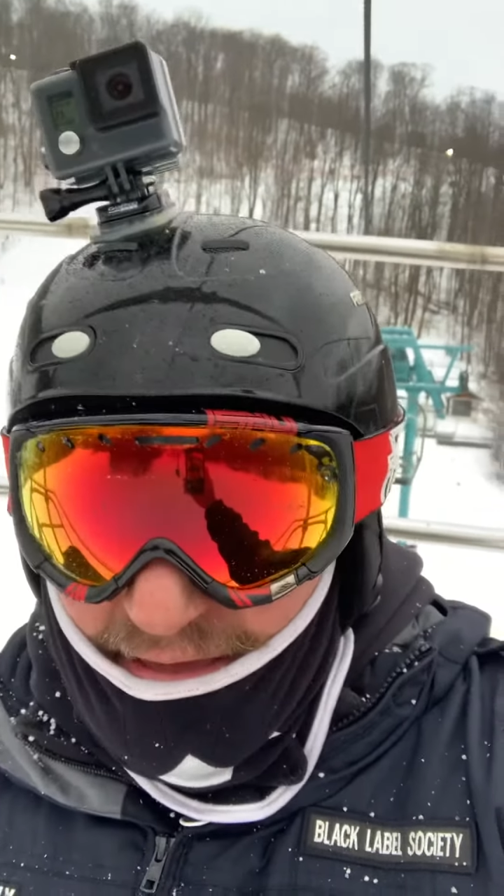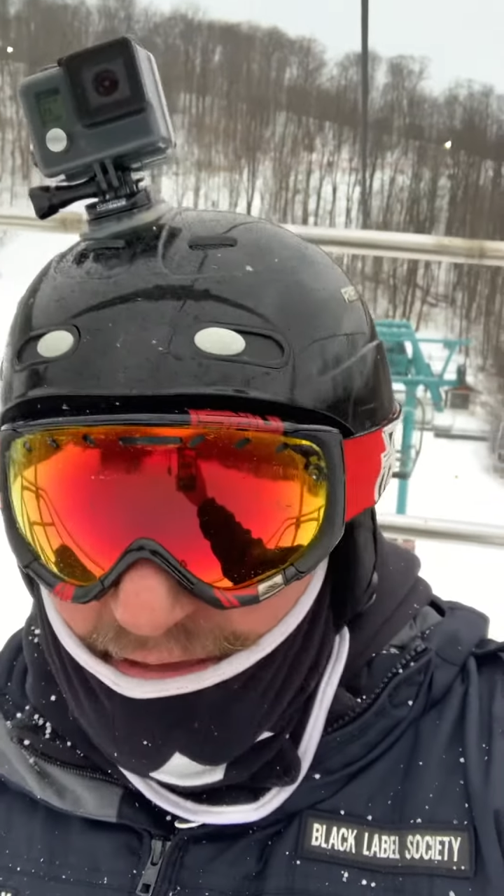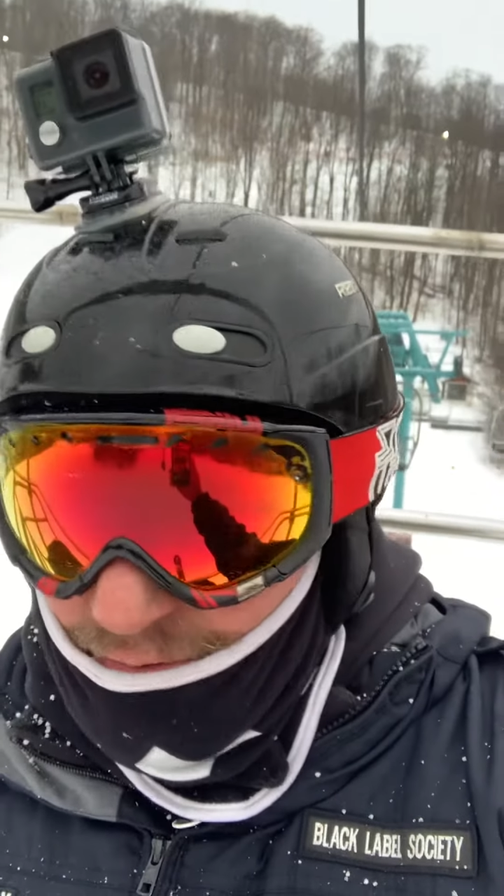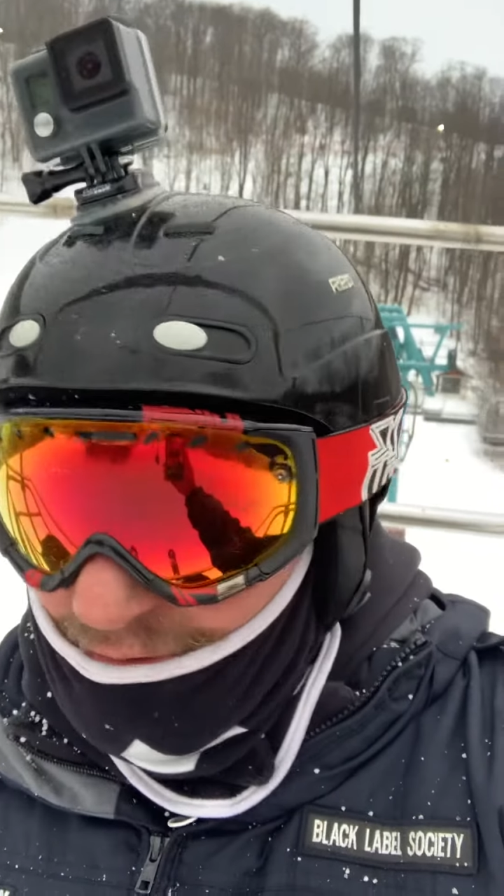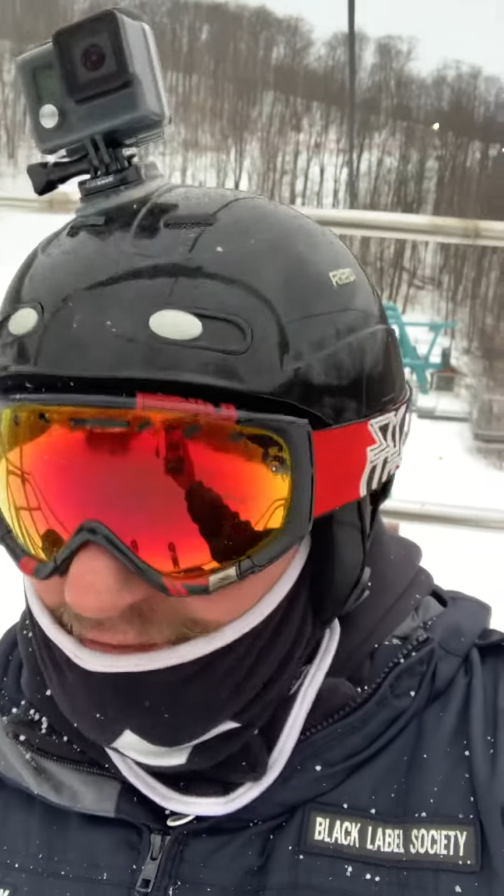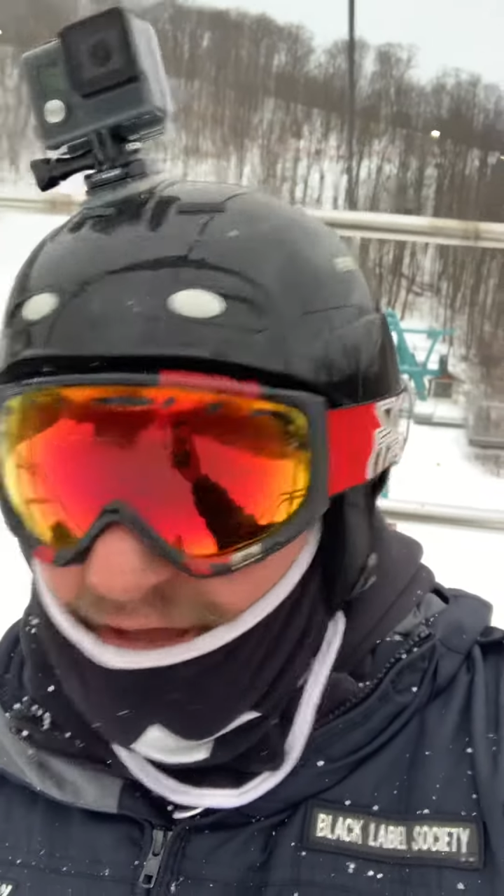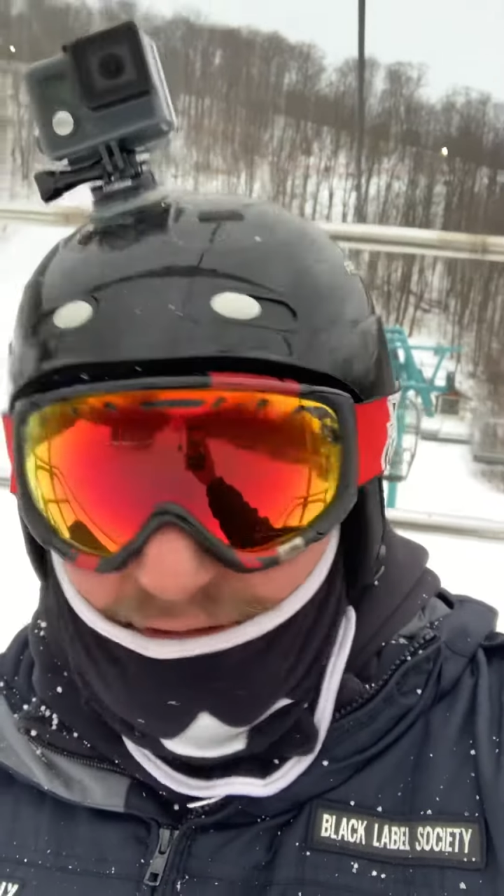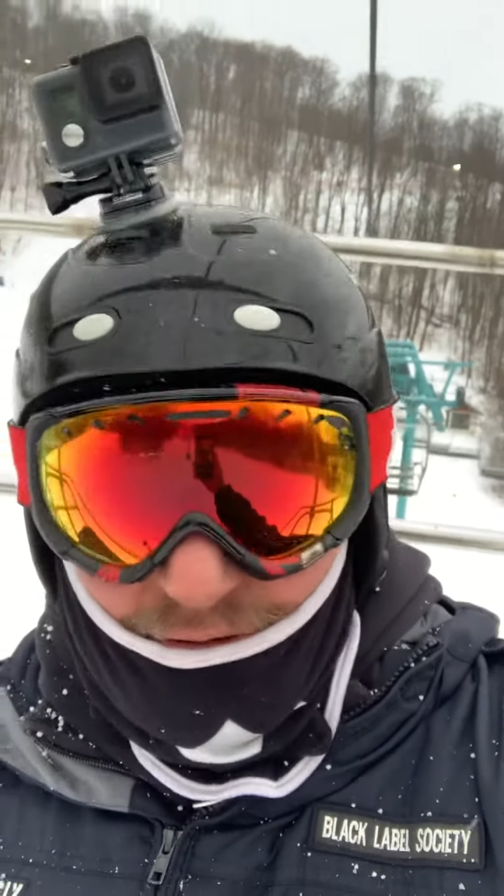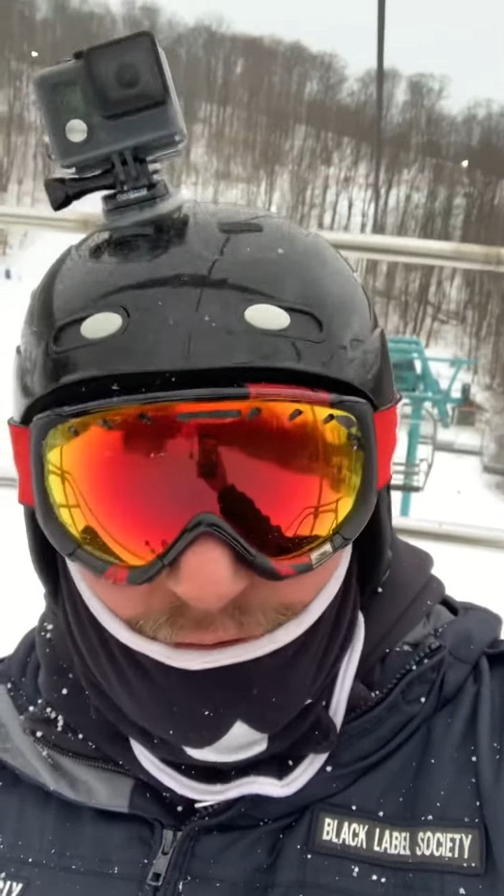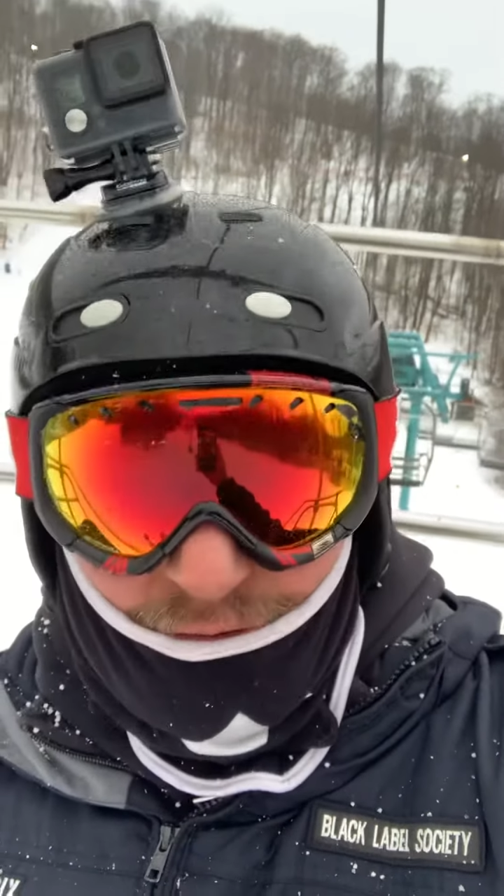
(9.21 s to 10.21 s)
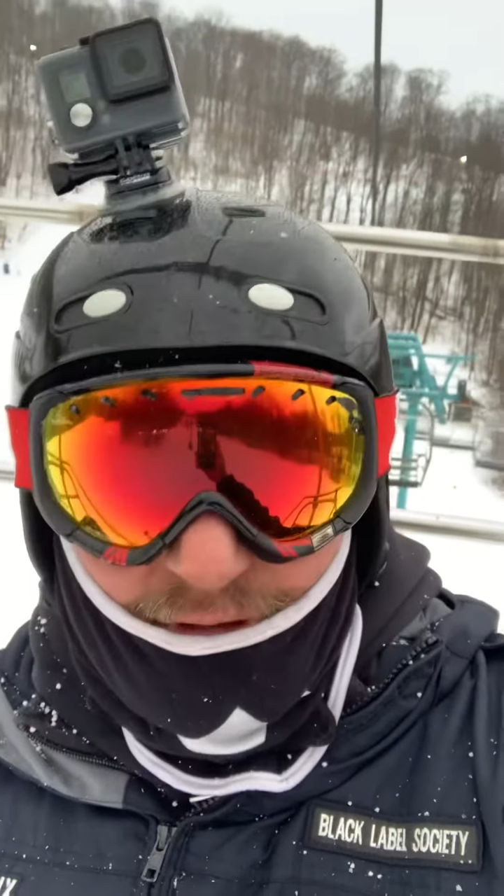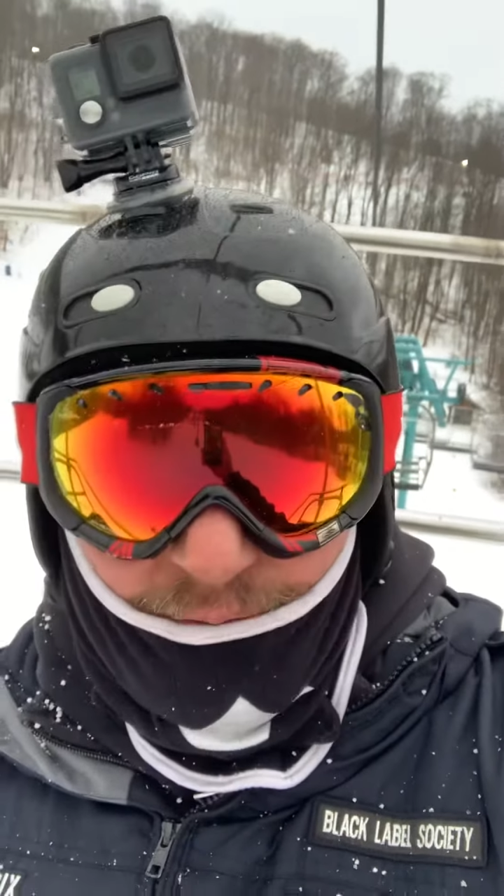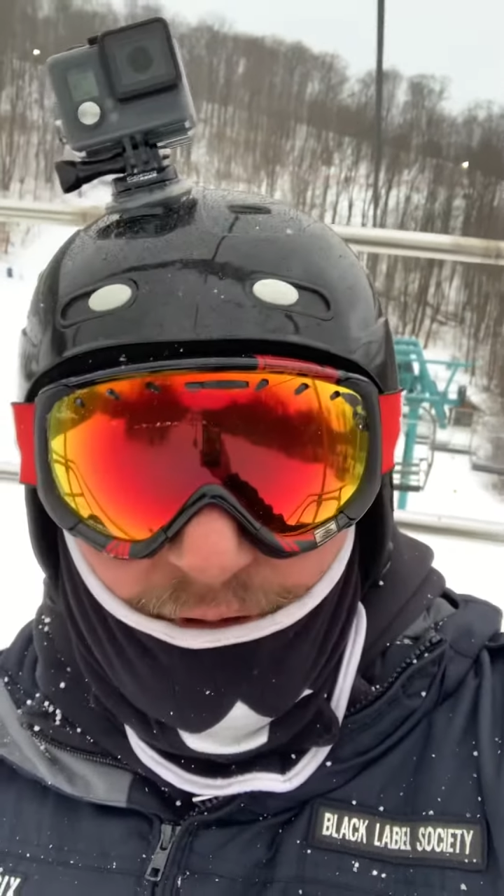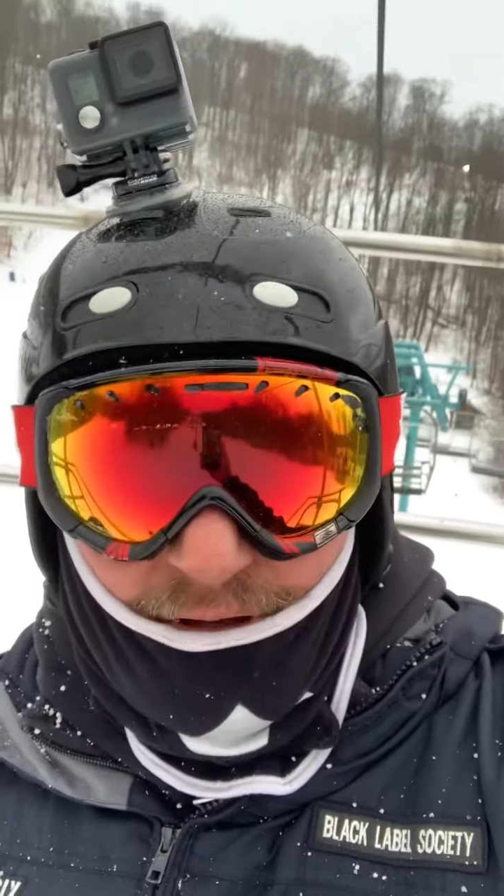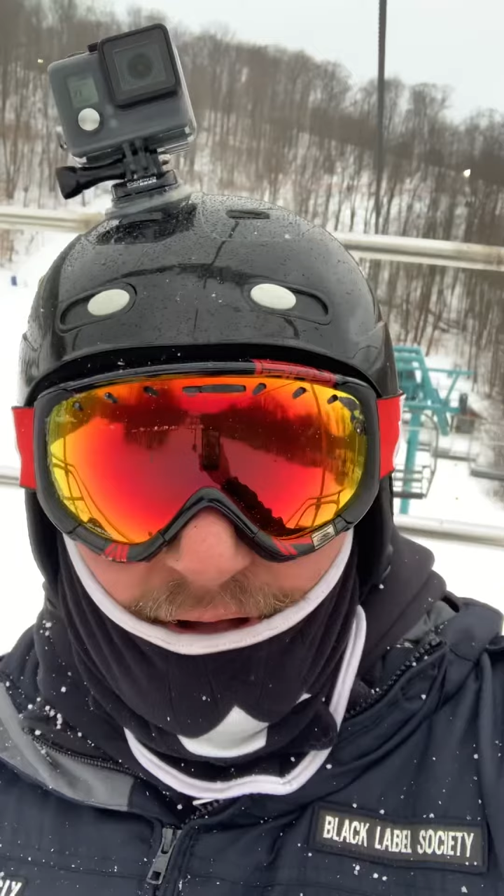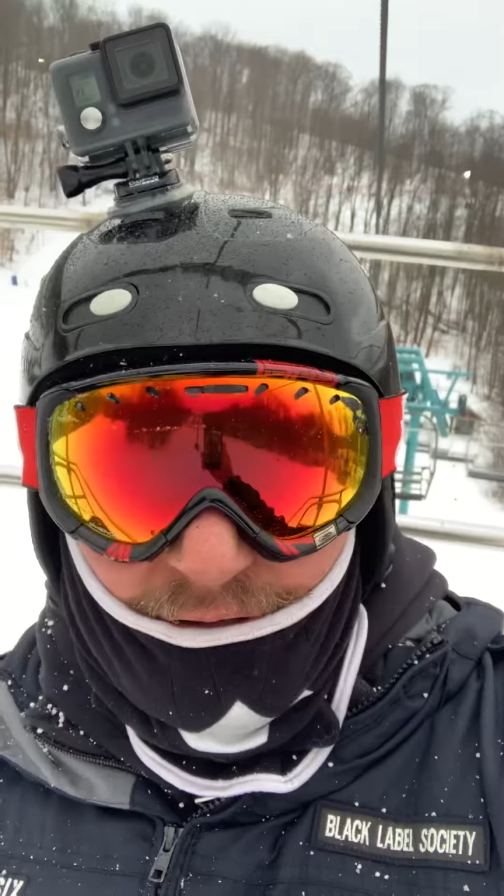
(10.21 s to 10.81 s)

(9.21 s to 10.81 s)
He was diagnosed with something called